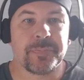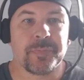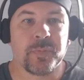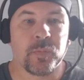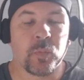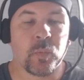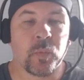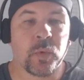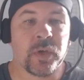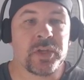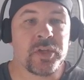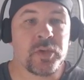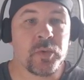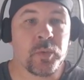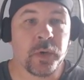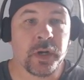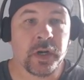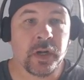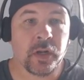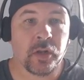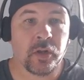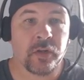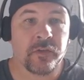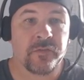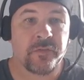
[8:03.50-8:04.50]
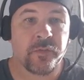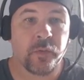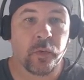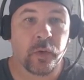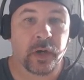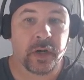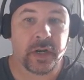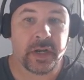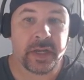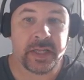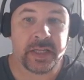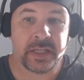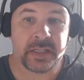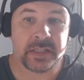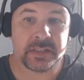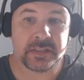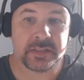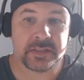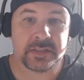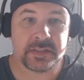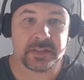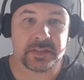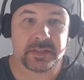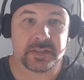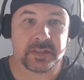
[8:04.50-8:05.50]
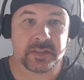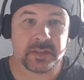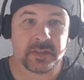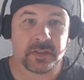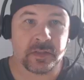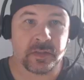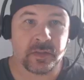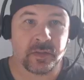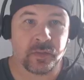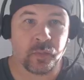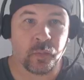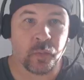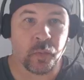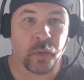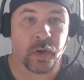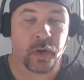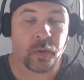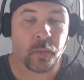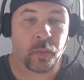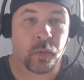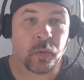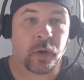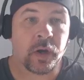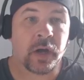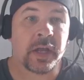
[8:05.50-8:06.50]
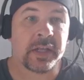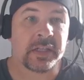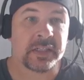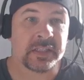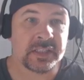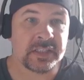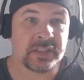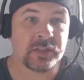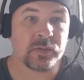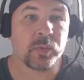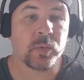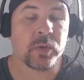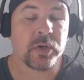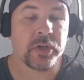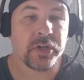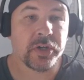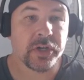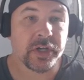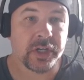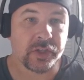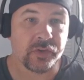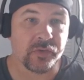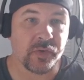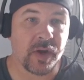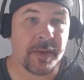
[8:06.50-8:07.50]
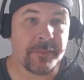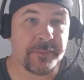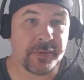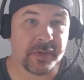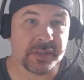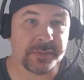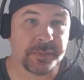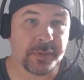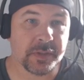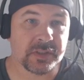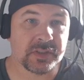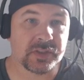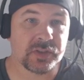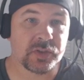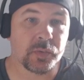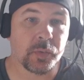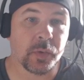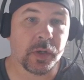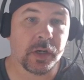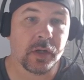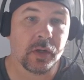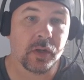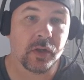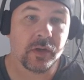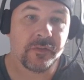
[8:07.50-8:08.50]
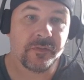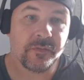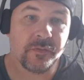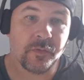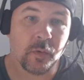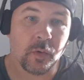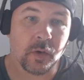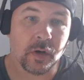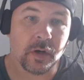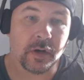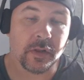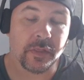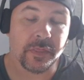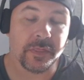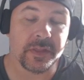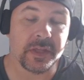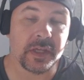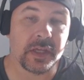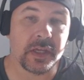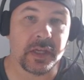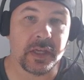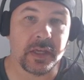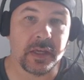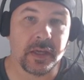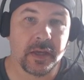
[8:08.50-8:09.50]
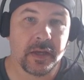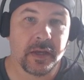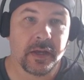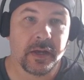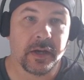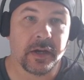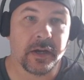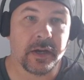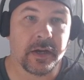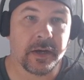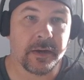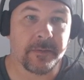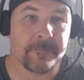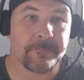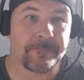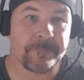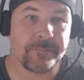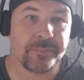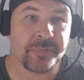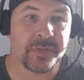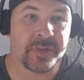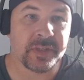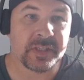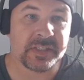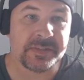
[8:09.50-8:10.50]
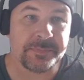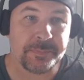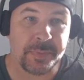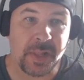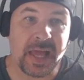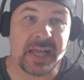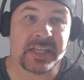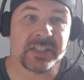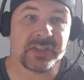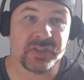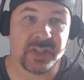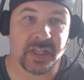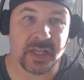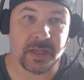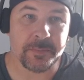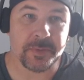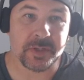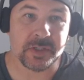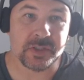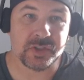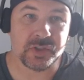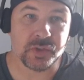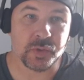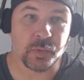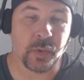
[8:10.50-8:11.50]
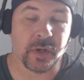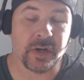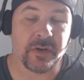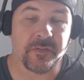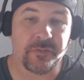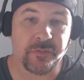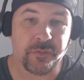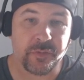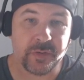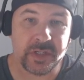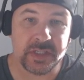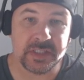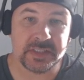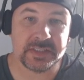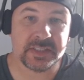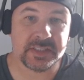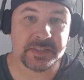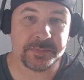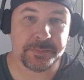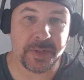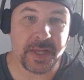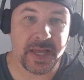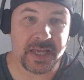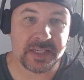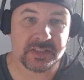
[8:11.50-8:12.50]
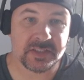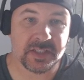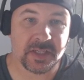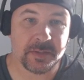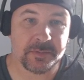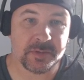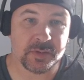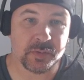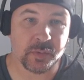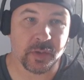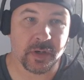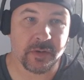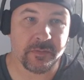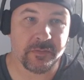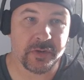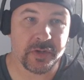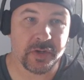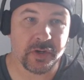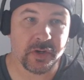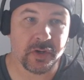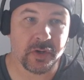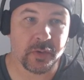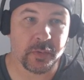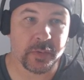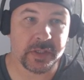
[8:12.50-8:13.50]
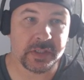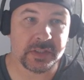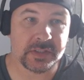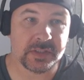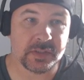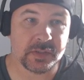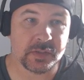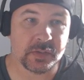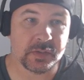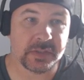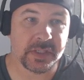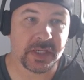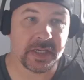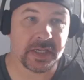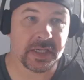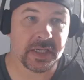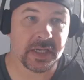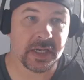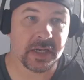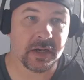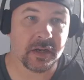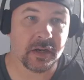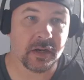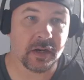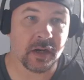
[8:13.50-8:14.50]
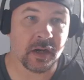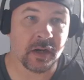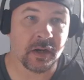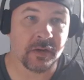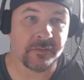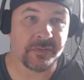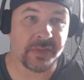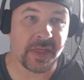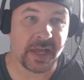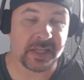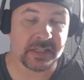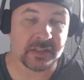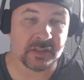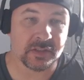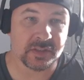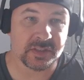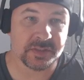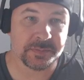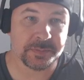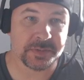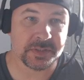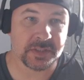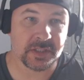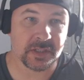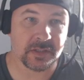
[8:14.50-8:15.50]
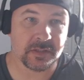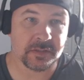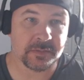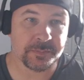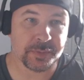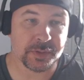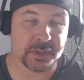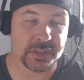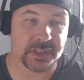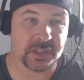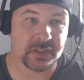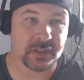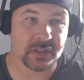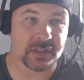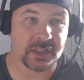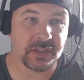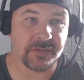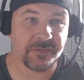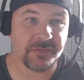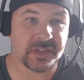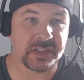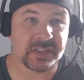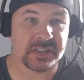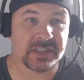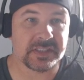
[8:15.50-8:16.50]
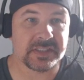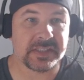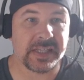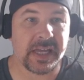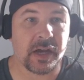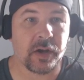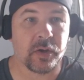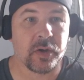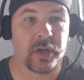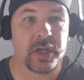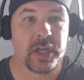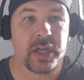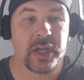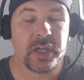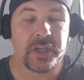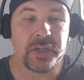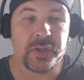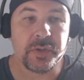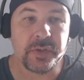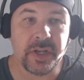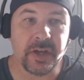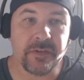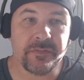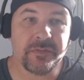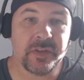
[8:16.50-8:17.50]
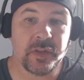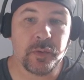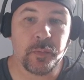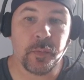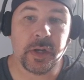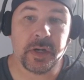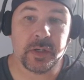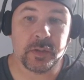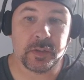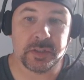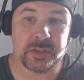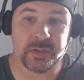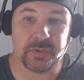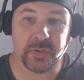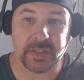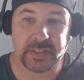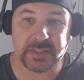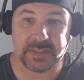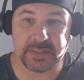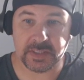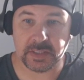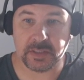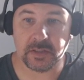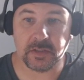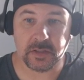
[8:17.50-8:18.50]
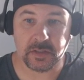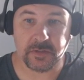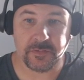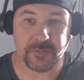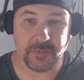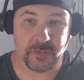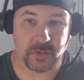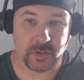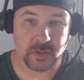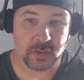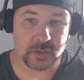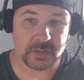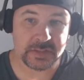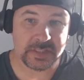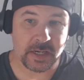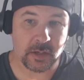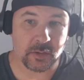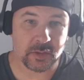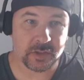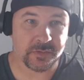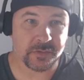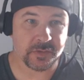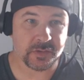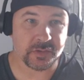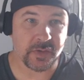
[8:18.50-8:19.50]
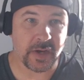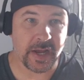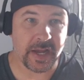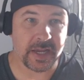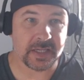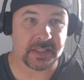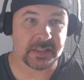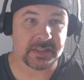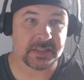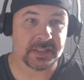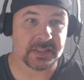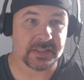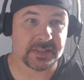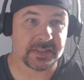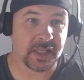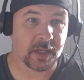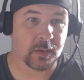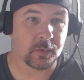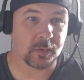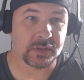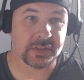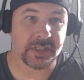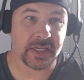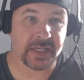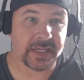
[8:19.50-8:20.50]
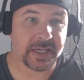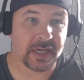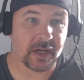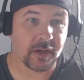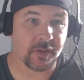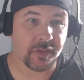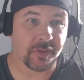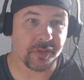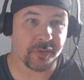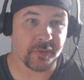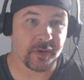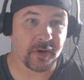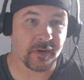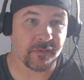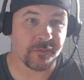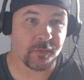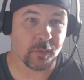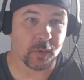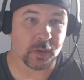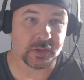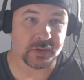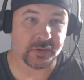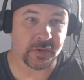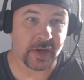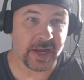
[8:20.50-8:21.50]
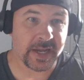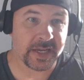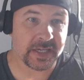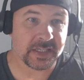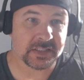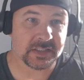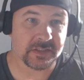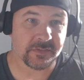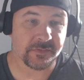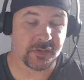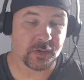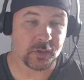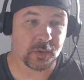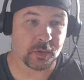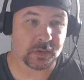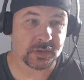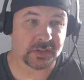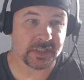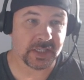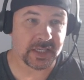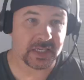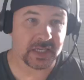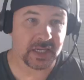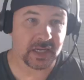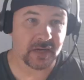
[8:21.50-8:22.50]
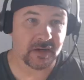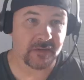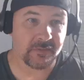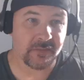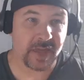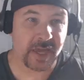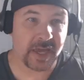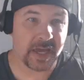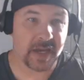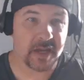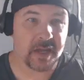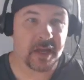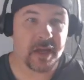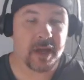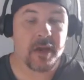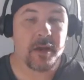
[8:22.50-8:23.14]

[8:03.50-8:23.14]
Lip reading: What you want to look for is, at least where you're going to drop your spells, is you want to look for the splash damage. You want to freeze the splash damage wherever you're going to take care of those particular defenses. Now, you definitely want to address single Inferno and towers for dragons, because they will take out 3 or 4 dragons if you don't take care of that.